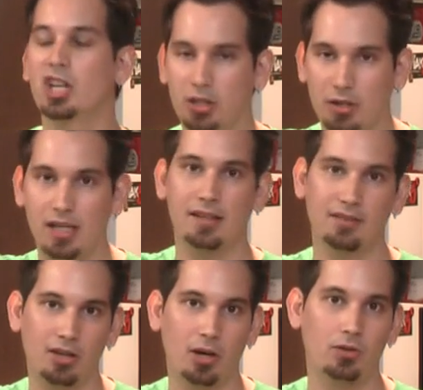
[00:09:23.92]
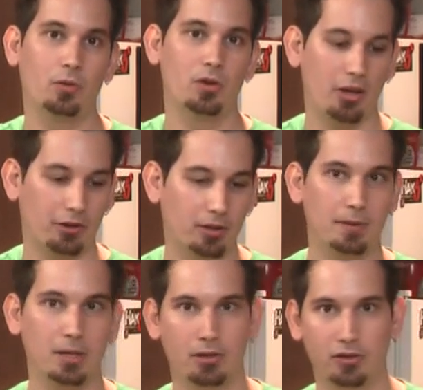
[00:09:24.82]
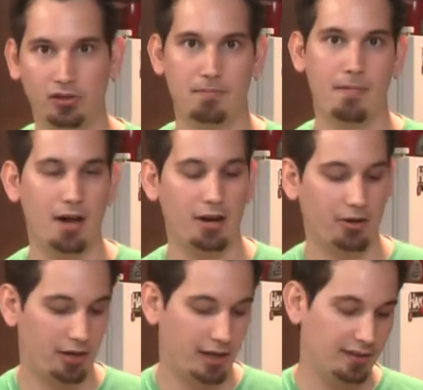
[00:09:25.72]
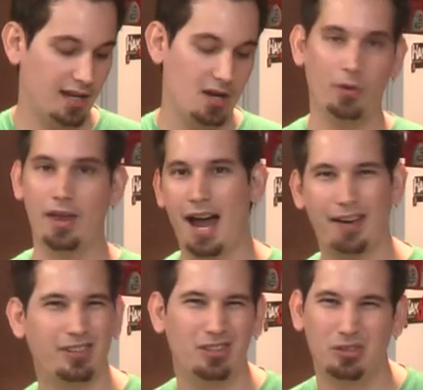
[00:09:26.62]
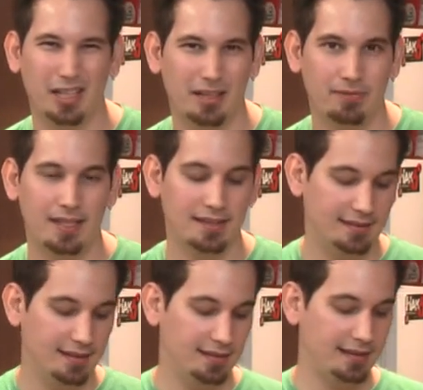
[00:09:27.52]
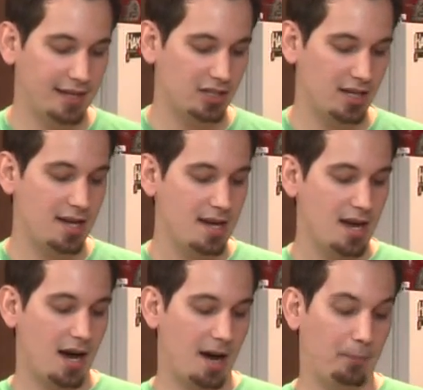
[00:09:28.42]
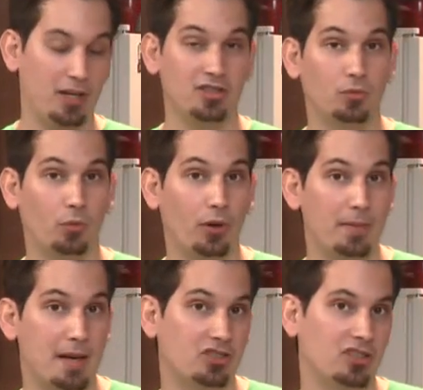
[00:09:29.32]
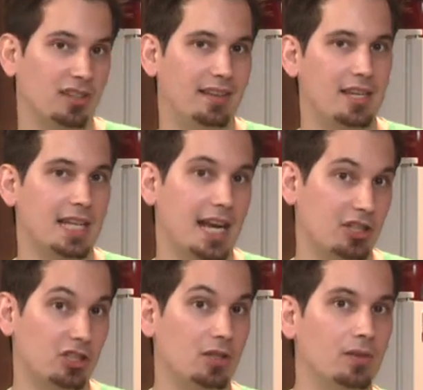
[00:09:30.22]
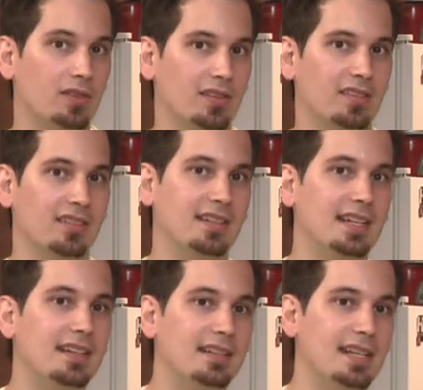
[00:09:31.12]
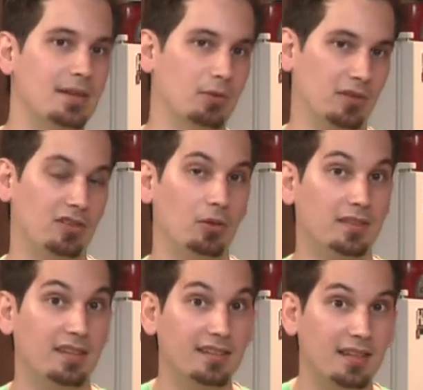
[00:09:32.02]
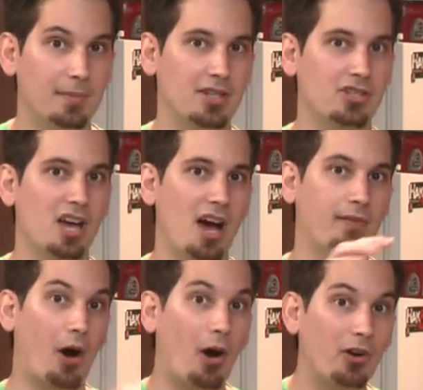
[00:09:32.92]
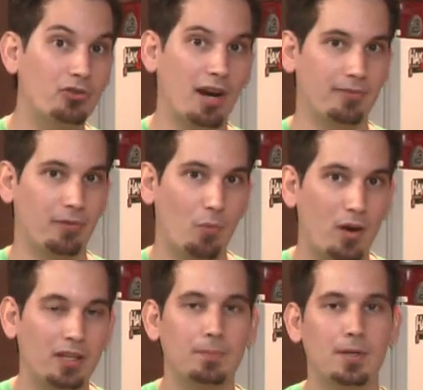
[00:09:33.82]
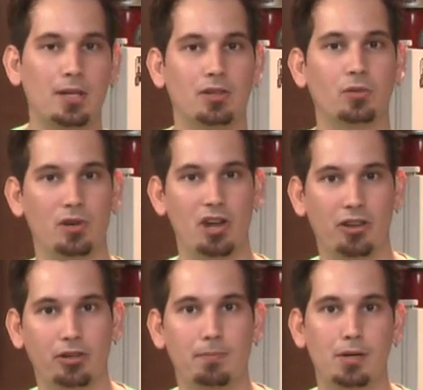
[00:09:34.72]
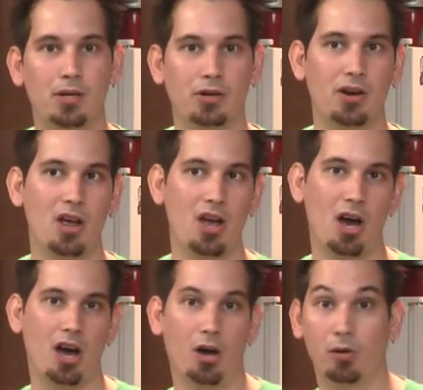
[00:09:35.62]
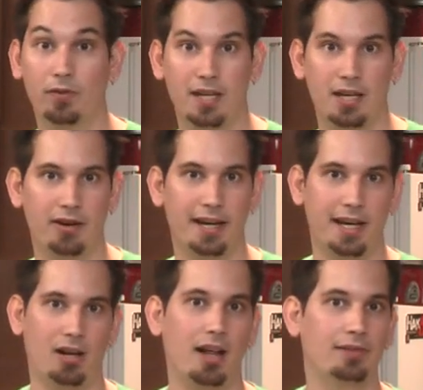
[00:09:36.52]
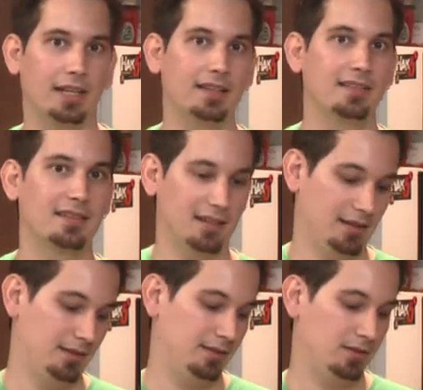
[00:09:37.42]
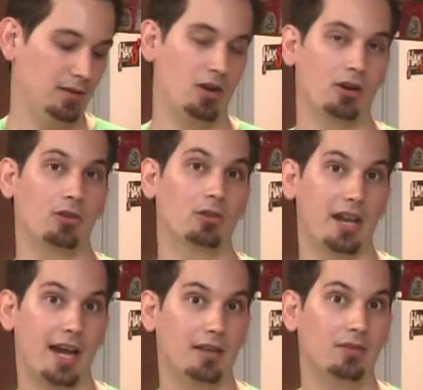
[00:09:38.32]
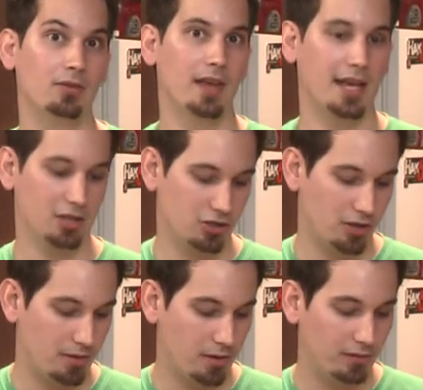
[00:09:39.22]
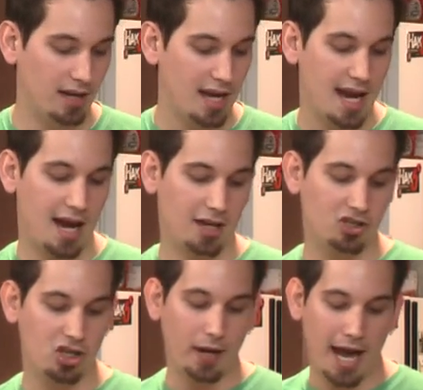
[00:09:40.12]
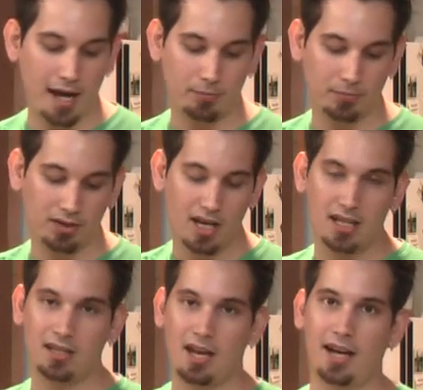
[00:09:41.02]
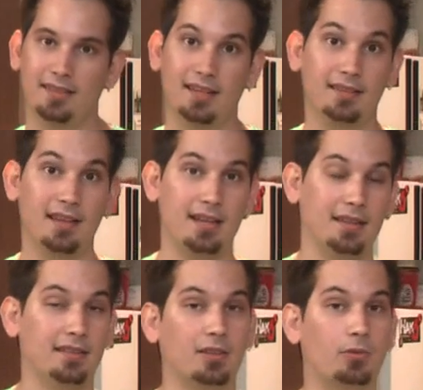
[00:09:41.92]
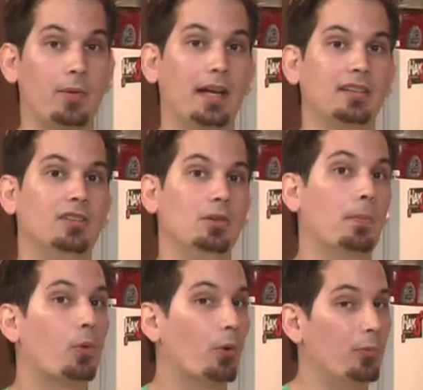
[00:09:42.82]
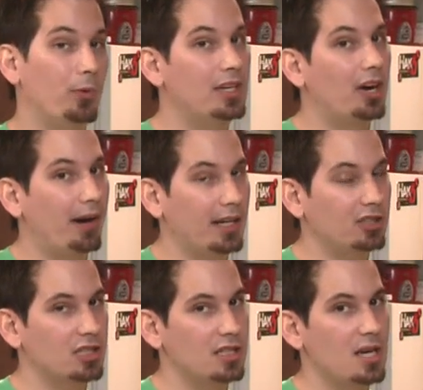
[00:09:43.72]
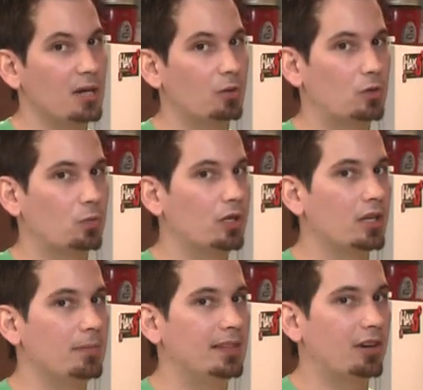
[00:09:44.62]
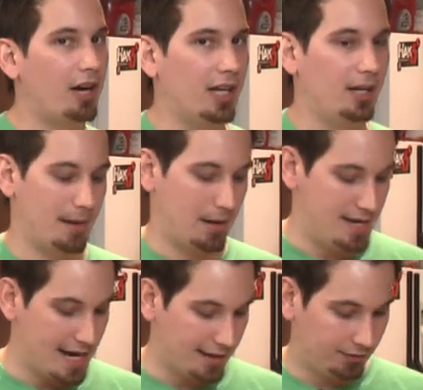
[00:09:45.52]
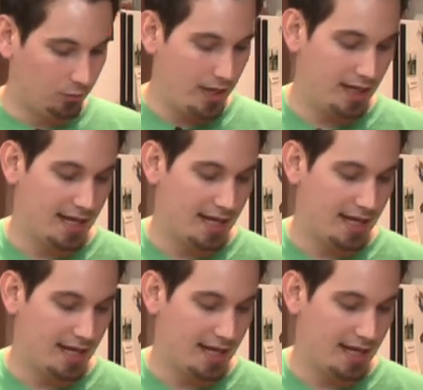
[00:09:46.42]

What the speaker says: You need it to go to another computer, so you monitor it without having to do like a VNC session. Precious Roy mentions that you can actually use this to DD, or to do a disk image of a hard drive from one computer to another computer over the internet, and I'll have links to an article on how to do that in the show notes. Joey Adams says that this is a great way to do port redirection, which we're going to be talking about next week.